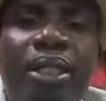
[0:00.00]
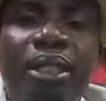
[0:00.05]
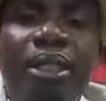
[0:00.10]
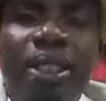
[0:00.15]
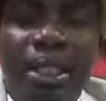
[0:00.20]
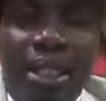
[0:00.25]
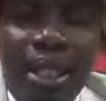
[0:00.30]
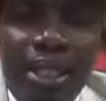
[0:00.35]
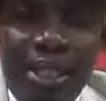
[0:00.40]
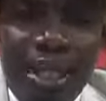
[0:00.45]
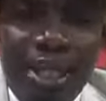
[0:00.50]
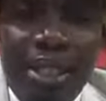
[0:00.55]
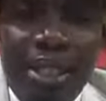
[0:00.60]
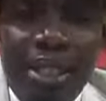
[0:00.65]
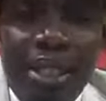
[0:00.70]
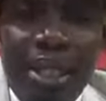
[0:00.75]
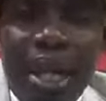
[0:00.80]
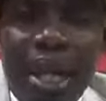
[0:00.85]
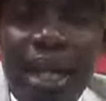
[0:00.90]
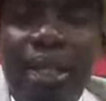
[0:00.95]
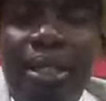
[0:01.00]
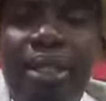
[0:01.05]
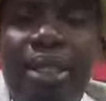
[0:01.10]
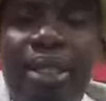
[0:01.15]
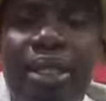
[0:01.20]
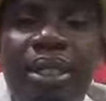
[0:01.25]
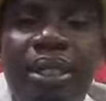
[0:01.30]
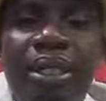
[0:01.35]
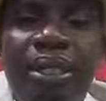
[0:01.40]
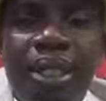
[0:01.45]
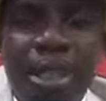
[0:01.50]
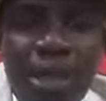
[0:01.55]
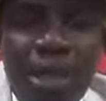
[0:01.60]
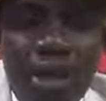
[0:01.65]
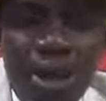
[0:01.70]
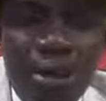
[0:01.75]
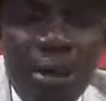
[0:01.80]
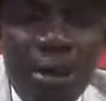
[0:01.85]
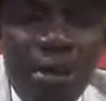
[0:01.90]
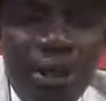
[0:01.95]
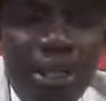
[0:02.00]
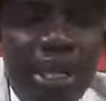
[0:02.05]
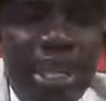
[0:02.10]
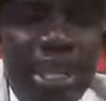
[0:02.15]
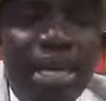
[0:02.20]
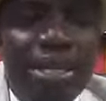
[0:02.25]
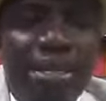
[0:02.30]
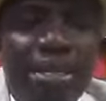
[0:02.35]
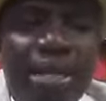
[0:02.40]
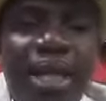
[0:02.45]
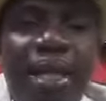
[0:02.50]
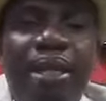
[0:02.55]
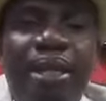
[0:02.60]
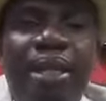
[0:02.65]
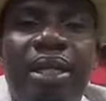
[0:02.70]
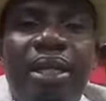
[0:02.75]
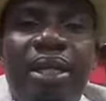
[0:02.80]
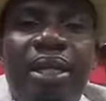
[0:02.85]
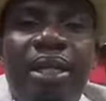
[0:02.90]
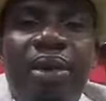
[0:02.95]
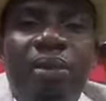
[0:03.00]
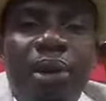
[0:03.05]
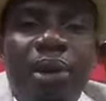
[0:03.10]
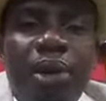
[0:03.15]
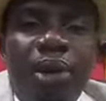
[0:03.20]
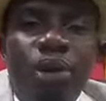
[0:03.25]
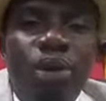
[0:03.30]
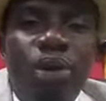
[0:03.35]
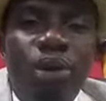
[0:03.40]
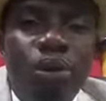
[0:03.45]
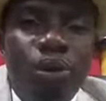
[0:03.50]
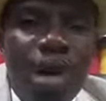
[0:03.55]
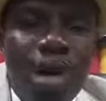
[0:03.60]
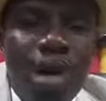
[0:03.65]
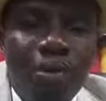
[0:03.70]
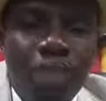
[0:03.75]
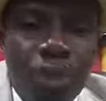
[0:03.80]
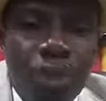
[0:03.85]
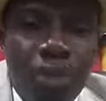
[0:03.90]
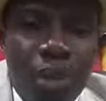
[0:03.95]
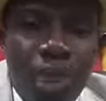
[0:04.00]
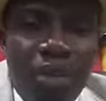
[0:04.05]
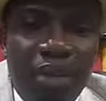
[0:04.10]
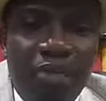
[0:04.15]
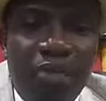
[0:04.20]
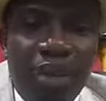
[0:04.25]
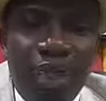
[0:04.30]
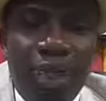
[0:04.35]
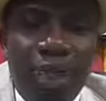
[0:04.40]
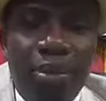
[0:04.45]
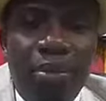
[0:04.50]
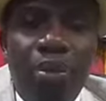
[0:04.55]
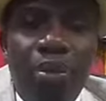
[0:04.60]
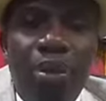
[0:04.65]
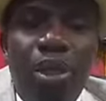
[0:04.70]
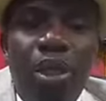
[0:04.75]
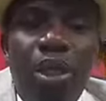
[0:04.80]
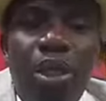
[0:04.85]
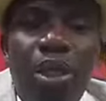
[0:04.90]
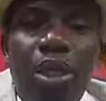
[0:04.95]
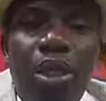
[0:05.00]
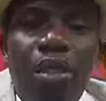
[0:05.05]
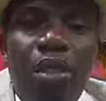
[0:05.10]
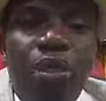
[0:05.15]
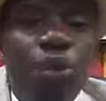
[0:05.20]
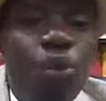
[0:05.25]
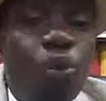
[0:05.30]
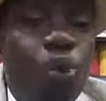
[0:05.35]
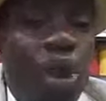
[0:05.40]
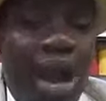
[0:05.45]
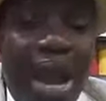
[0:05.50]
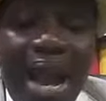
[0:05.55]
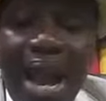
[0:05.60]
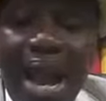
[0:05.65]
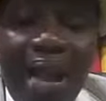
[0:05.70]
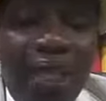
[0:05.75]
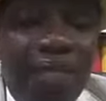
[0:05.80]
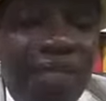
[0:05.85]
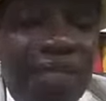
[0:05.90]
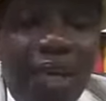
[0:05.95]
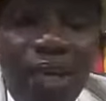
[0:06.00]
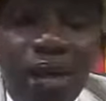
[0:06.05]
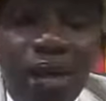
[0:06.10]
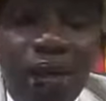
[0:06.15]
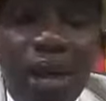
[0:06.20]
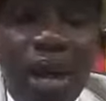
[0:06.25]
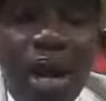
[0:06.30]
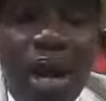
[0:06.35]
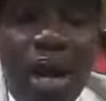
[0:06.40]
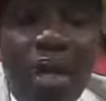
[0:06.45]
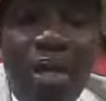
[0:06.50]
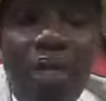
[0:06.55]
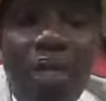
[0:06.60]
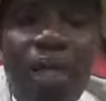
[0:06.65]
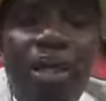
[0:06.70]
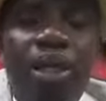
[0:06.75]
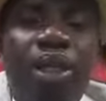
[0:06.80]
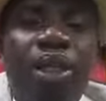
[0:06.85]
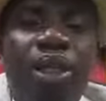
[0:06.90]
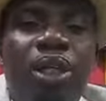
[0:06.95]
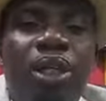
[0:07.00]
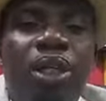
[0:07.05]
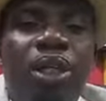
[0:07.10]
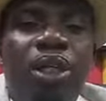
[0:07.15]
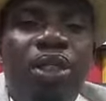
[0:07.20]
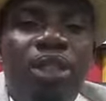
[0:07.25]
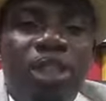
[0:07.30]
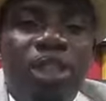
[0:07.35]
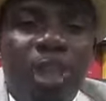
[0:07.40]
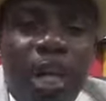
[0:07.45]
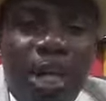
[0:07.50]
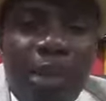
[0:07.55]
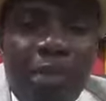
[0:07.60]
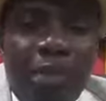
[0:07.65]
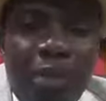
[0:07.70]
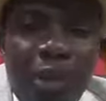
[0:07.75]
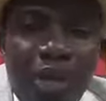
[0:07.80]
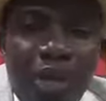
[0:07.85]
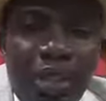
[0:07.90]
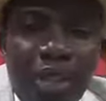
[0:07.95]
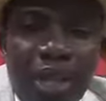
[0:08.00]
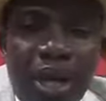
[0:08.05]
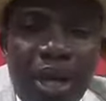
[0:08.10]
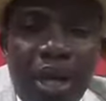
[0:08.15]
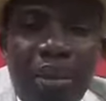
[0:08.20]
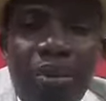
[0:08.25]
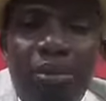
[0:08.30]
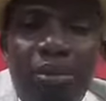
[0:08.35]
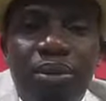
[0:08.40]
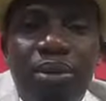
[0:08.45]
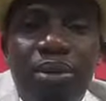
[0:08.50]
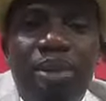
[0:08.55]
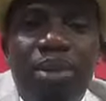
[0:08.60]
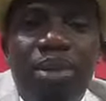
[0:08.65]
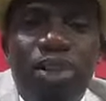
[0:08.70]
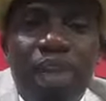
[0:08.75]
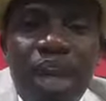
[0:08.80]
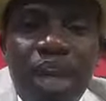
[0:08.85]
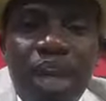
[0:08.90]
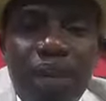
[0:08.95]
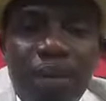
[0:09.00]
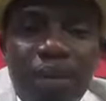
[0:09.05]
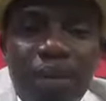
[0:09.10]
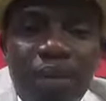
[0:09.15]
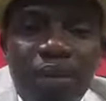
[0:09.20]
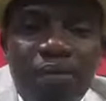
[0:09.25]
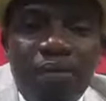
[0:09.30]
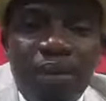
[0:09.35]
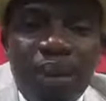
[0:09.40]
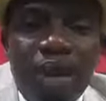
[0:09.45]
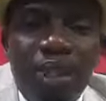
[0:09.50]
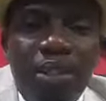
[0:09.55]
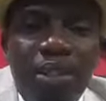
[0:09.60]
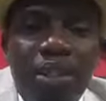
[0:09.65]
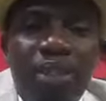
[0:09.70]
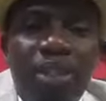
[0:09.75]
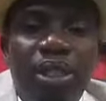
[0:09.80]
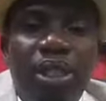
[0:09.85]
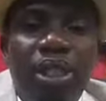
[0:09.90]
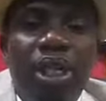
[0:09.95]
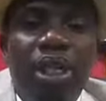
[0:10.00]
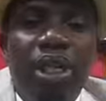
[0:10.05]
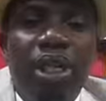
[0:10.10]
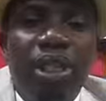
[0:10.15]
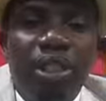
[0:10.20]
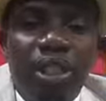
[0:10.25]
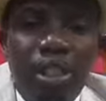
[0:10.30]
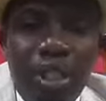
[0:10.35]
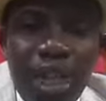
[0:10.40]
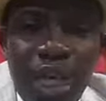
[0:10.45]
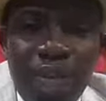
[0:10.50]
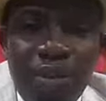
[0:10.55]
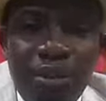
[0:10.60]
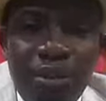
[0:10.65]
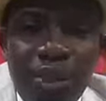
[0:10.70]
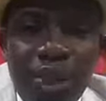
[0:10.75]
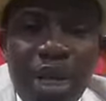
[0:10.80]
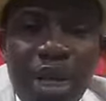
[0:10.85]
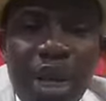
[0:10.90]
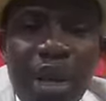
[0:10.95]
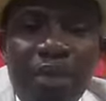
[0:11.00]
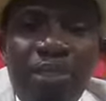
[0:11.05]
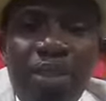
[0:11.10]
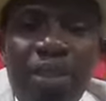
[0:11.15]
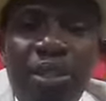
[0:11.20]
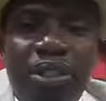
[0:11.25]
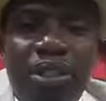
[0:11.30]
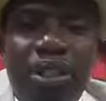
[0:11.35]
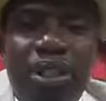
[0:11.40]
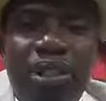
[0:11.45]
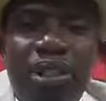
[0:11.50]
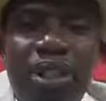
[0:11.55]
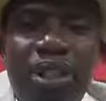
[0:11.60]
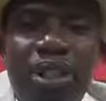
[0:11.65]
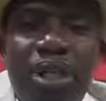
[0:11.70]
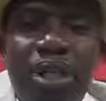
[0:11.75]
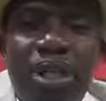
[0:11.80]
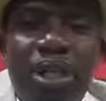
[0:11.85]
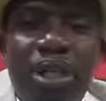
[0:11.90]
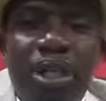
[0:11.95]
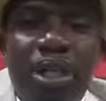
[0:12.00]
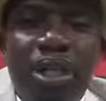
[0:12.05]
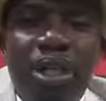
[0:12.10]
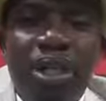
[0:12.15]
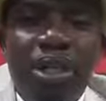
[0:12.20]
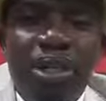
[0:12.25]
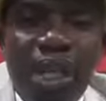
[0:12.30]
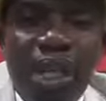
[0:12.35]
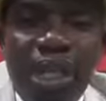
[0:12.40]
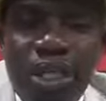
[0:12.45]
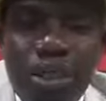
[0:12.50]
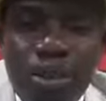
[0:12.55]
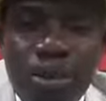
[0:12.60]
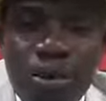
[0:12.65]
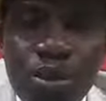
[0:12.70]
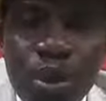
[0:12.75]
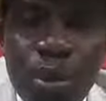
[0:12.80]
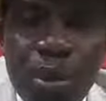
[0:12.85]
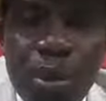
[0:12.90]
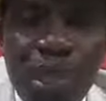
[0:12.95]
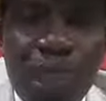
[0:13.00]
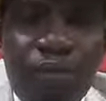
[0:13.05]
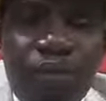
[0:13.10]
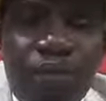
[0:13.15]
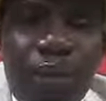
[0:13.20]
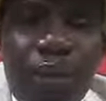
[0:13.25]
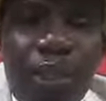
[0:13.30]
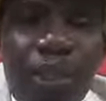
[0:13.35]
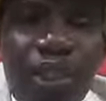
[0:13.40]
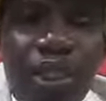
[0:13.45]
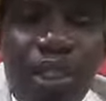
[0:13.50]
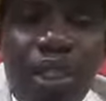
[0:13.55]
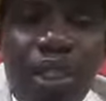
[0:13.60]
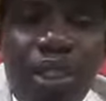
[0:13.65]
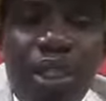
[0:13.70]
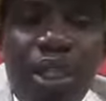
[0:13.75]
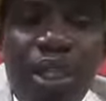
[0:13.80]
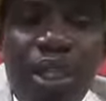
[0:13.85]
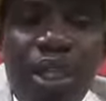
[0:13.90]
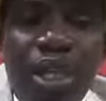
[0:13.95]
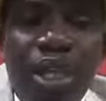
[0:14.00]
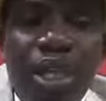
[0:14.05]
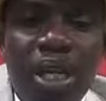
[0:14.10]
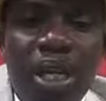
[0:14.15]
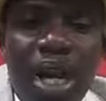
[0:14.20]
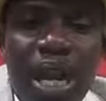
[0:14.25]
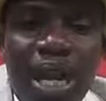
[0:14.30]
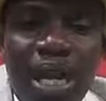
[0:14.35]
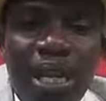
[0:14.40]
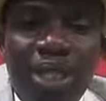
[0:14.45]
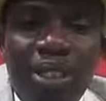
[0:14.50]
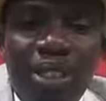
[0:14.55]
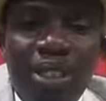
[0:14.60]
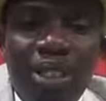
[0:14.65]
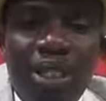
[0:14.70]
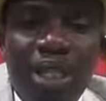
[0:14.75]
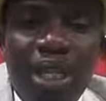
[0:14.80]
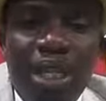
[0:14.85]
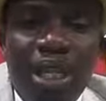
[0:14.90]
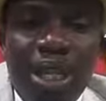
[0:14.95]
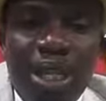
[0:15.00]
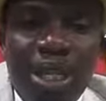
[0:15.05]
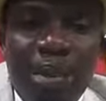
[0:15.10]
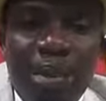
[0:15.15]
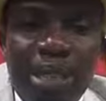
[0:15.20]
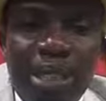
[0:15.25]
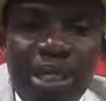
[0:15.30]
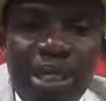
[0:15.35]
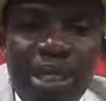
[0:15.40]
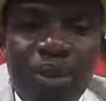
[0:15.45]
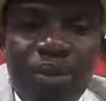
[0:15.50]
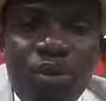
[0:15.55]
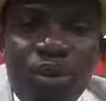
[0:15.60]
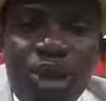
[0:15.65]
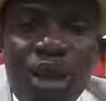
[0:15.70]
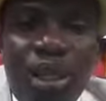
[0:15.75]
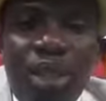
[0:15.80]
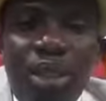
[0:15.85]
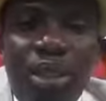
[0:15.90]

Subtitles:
ye chesika, ye diom kodiasa. We're going to do health screening for them. So wherever you are, share the page now. Share it with your friends. Share it with your loved ones. Thank you so much for watching. I can see Jane and Ama Santua